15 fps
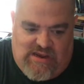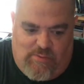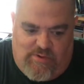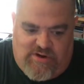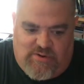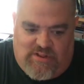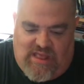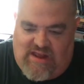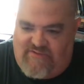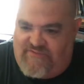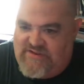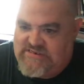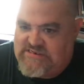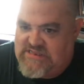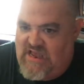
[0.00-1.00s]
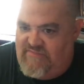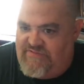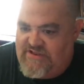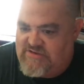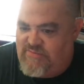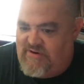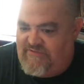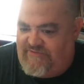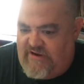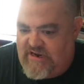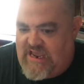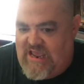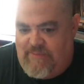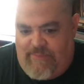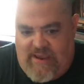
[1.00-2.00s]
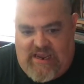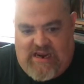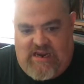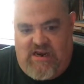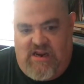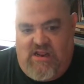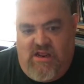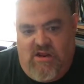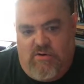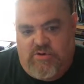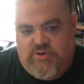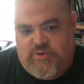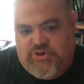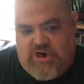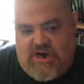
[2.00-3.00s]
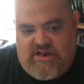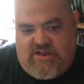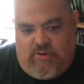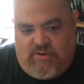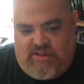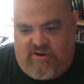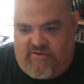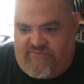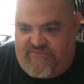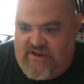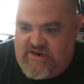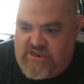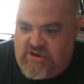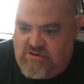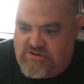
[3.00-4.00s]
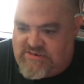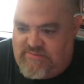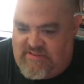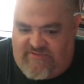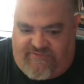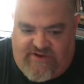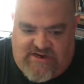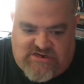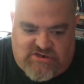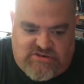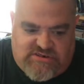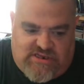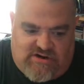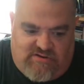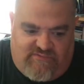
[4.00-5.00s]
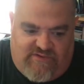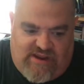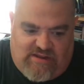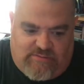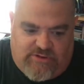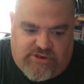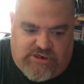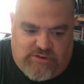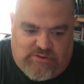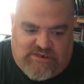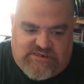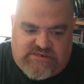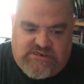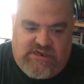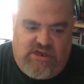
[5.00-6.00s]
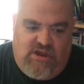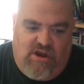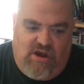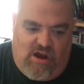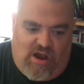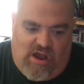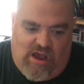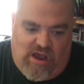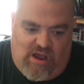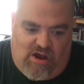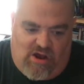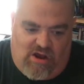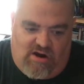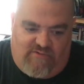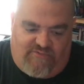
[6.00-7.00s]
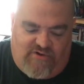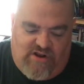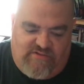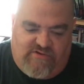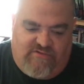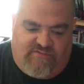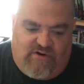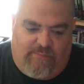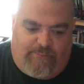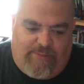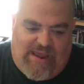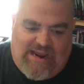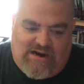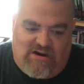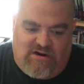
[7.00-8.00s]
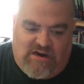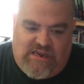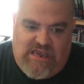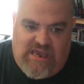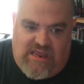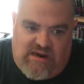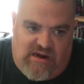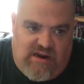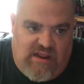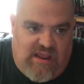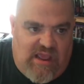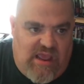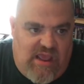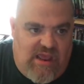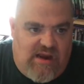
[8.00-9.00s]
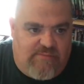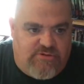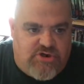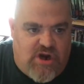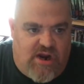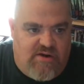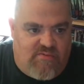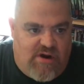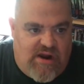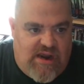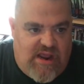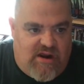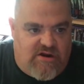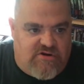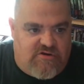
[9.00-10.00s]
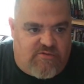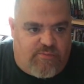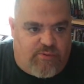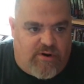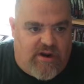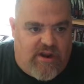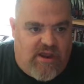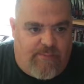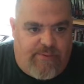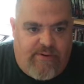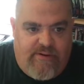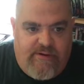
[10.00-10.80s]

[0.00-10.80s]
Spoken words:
We do a lot of fun stuff. This has been a fun campaign, so we're trying to do a little fun. Use some of the features that are available to us on our friends over at Backerkit, and I'm trying right now to just bring up